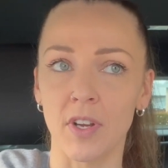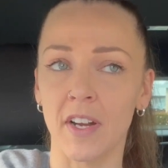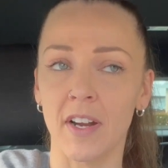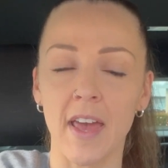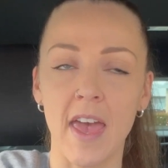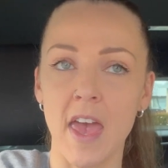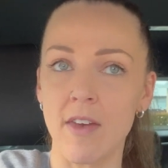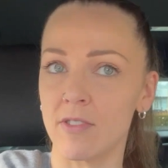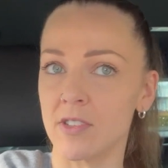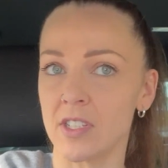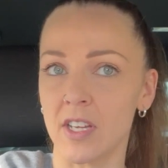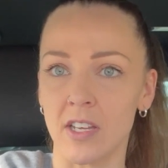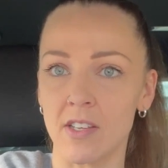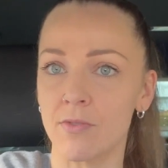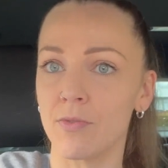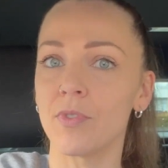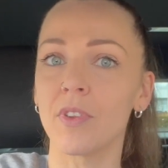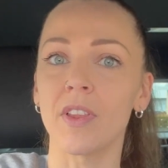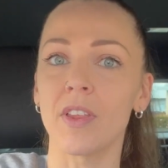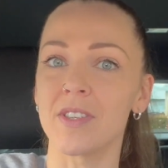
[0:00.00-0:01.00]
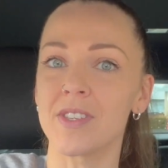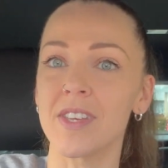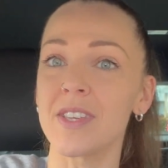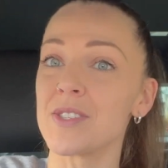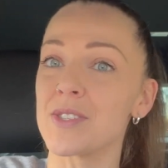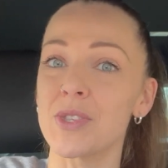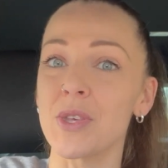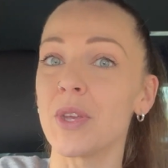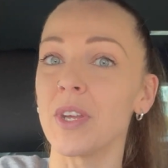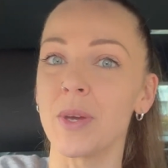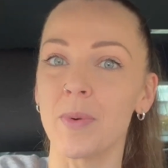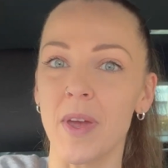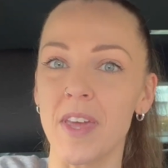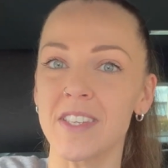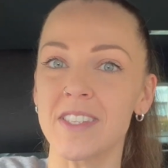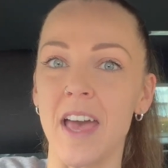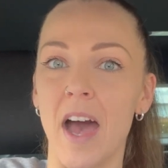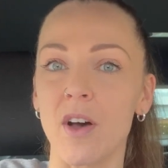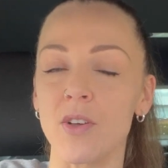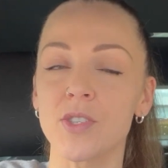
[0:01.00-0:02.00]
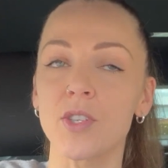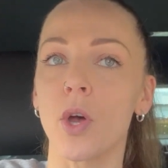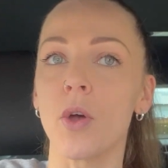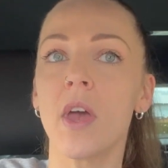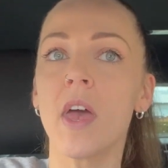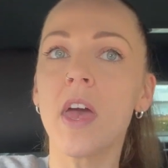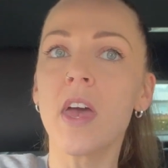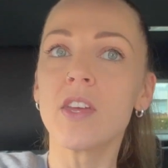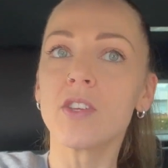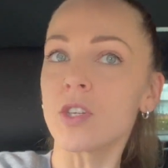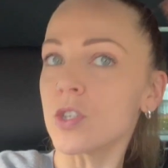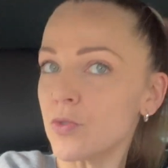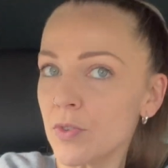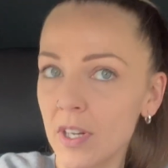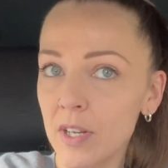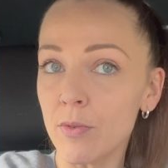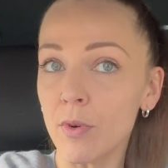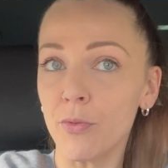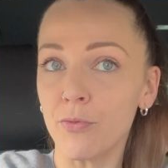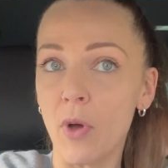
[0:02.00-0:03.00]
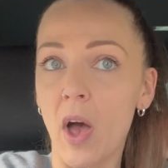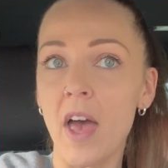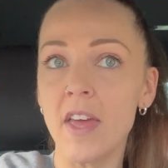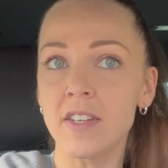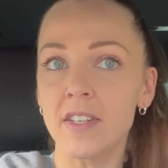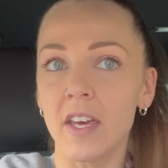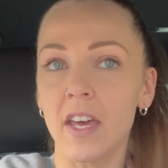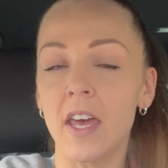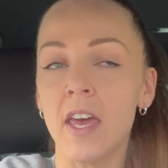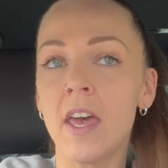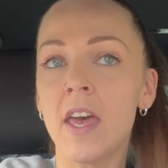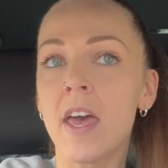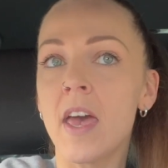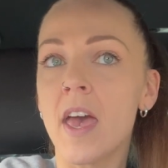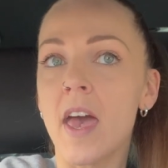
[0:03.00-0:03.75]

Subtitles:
and I haven't done since 30 weeks out. So just really refined it.